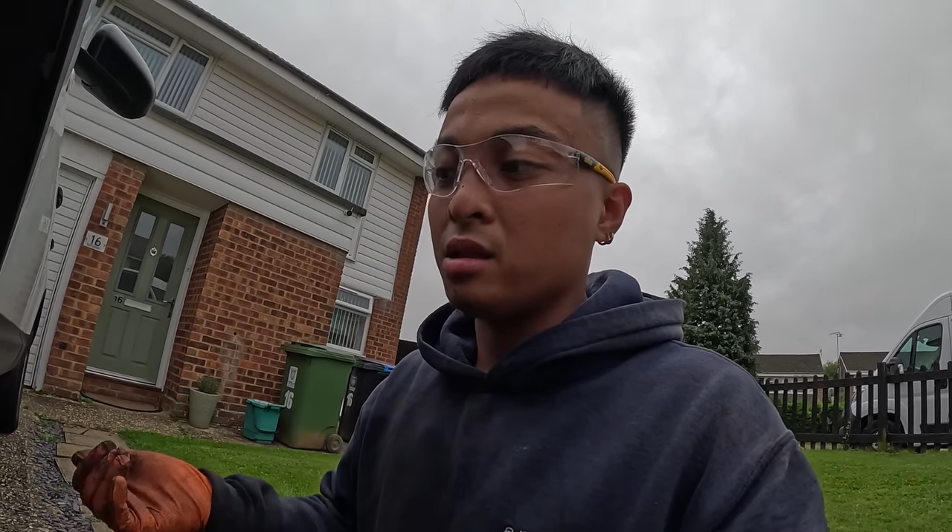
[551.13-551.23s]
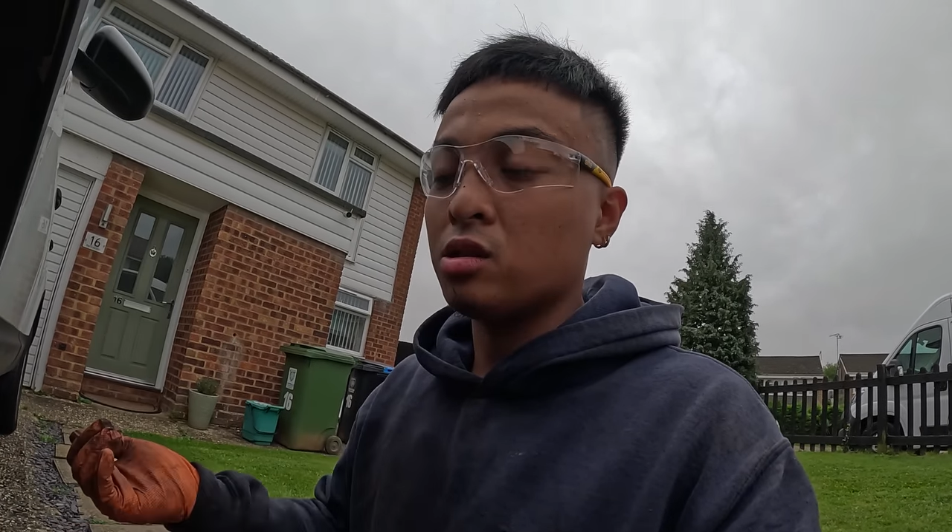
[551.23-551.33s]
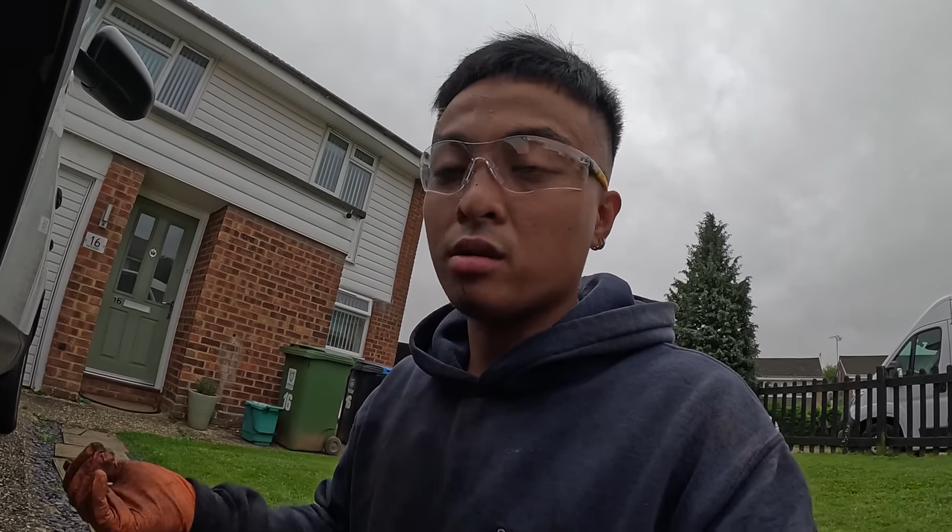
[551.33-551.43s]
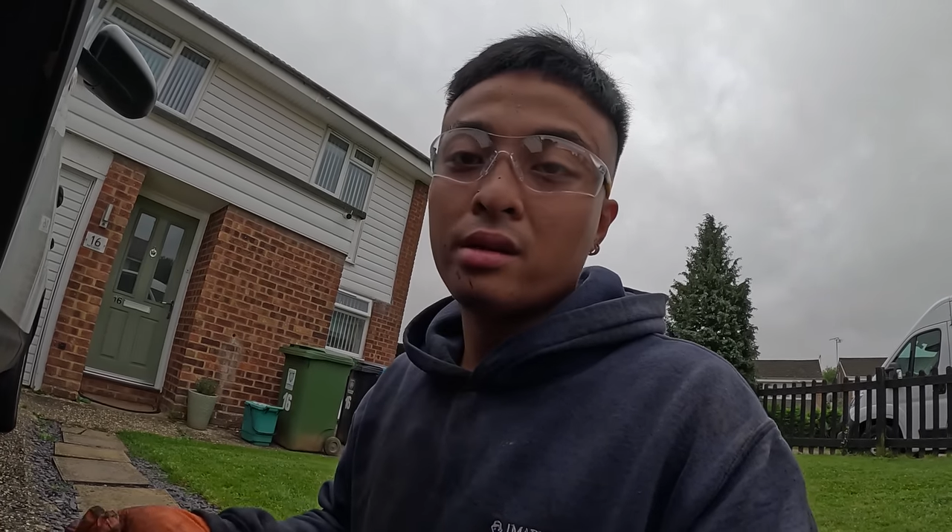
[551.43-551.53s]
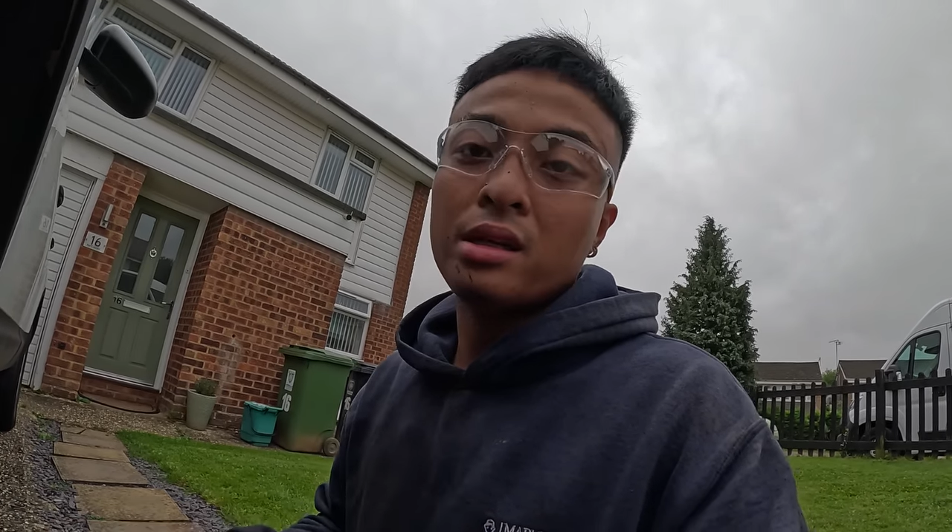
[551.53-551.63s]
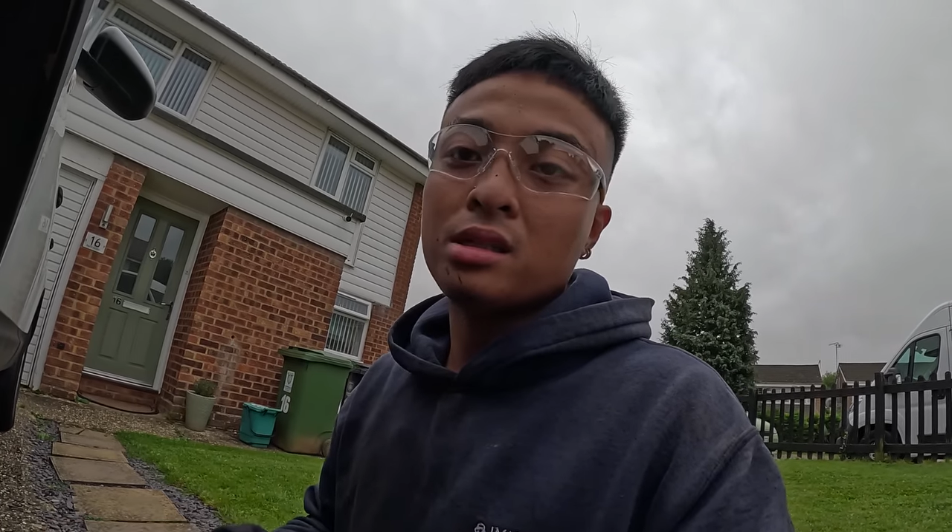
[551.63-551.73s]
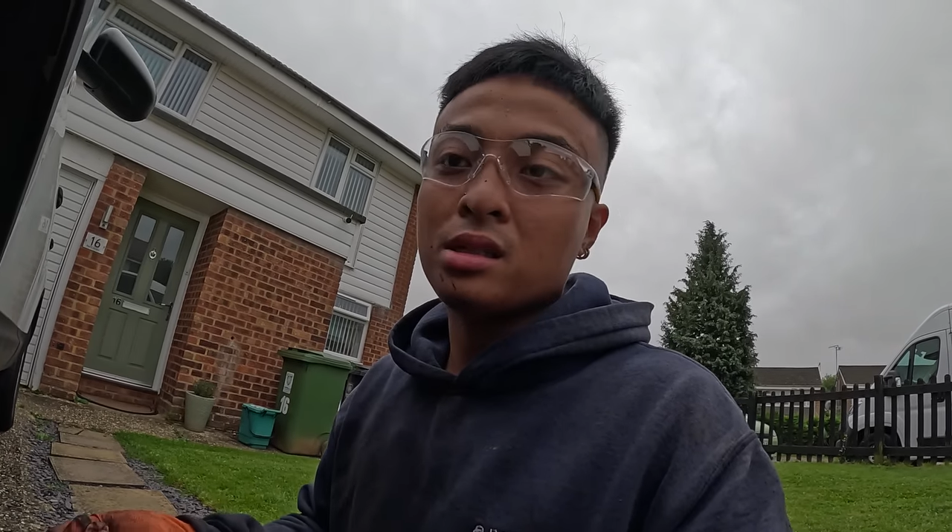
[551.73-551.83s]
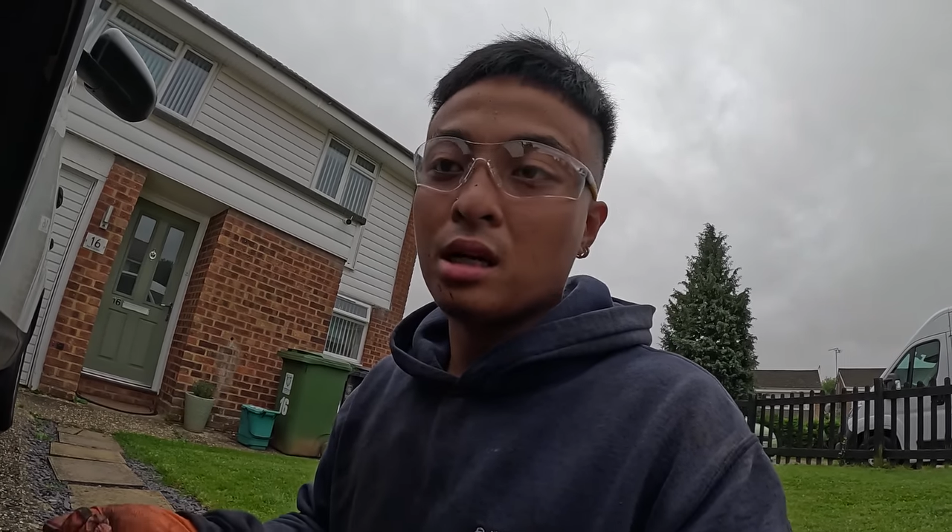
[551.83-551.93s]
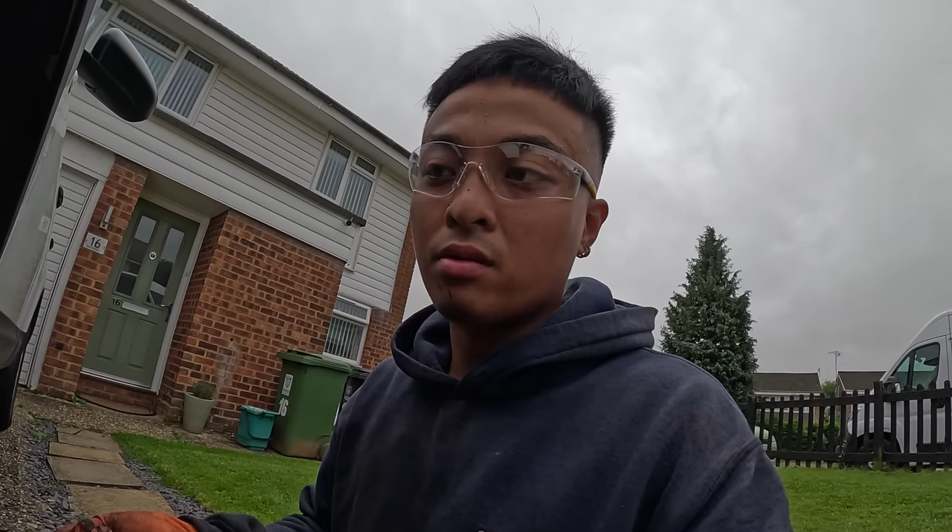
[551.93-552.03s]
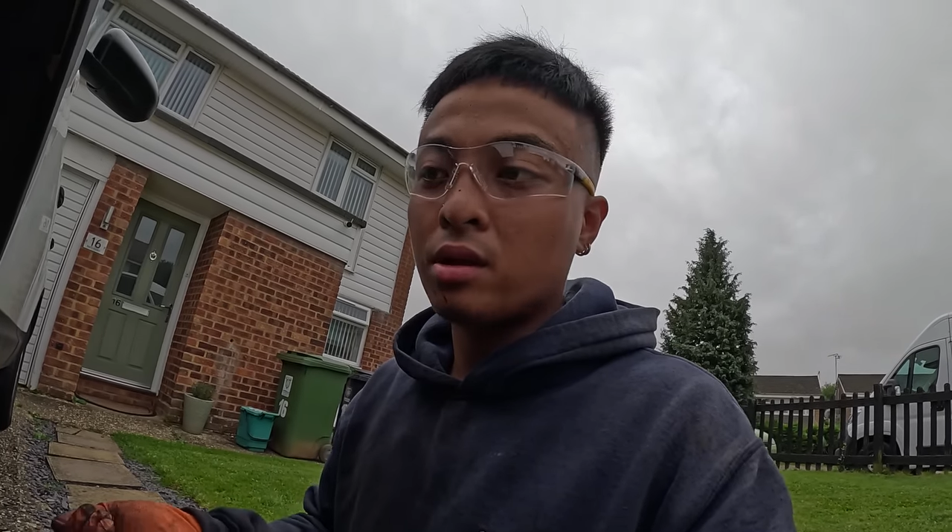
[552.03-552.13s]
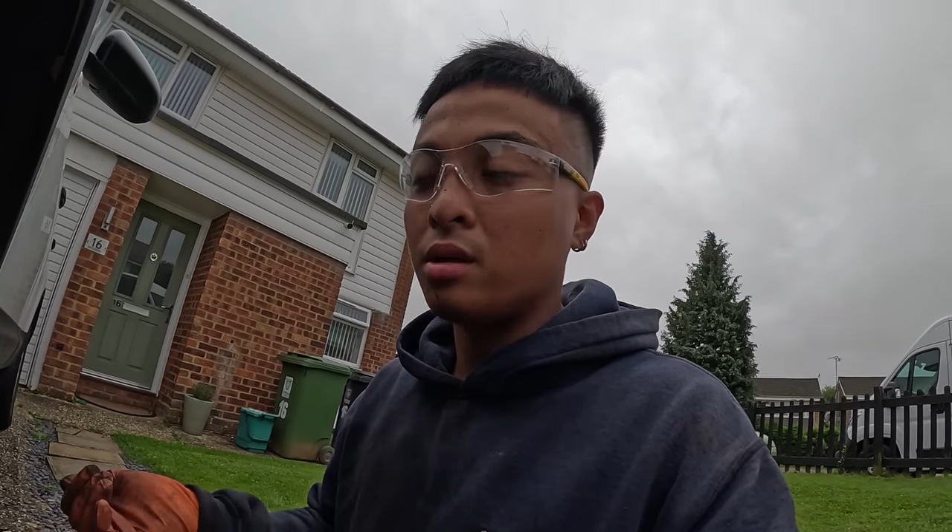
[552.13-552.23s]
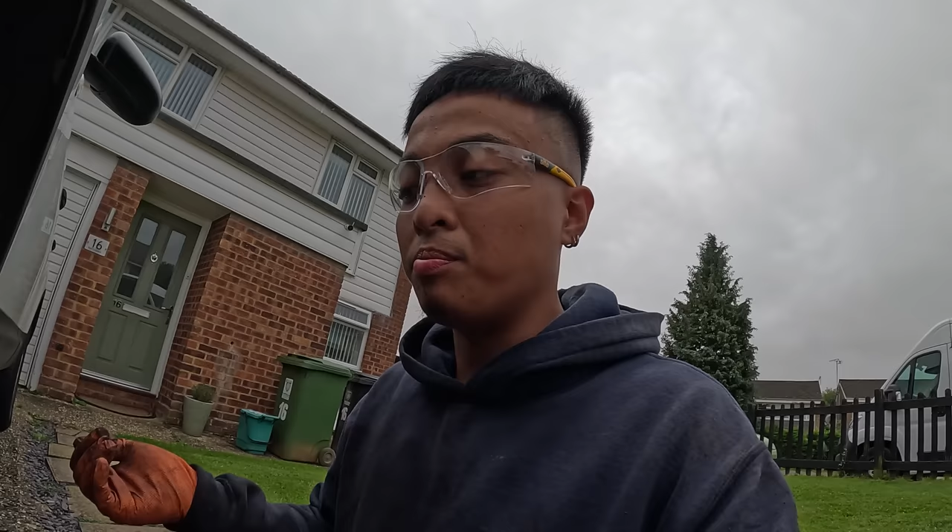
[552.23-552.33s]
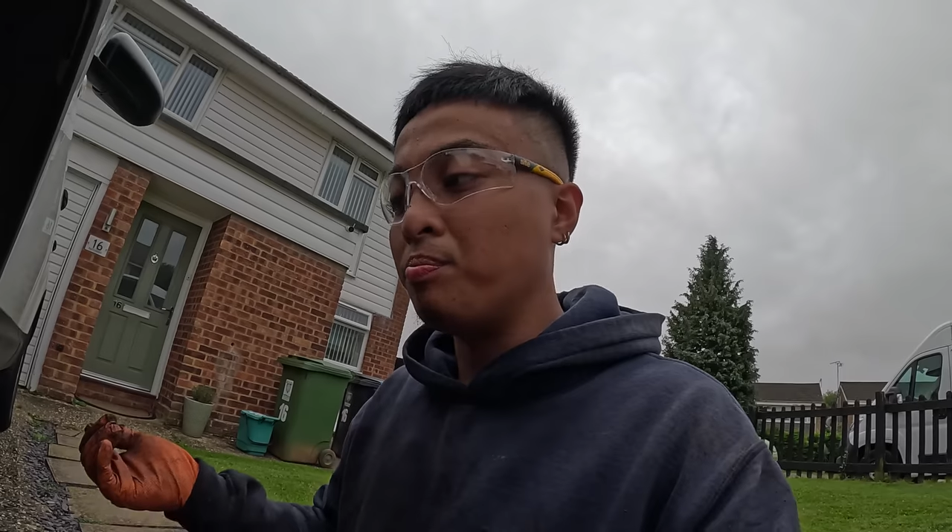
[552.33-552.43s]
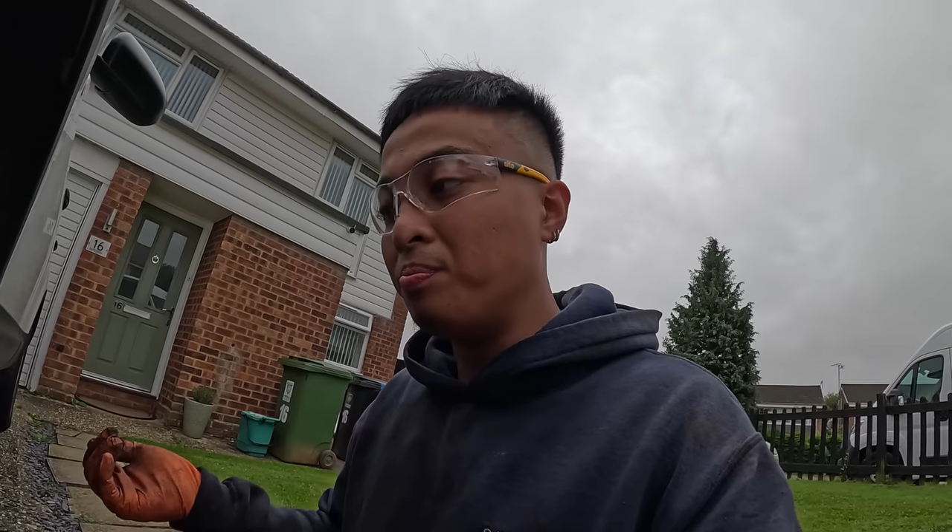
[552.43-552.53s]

It's not necessary,